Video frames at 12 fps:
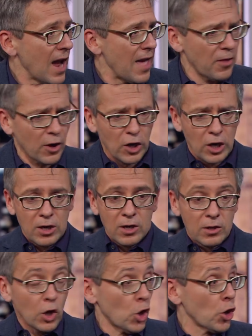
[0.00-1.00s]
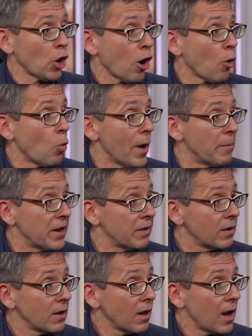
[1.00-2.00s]
And they're going to hurt our
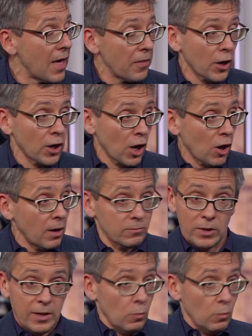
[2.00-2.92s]
women, and they're going to...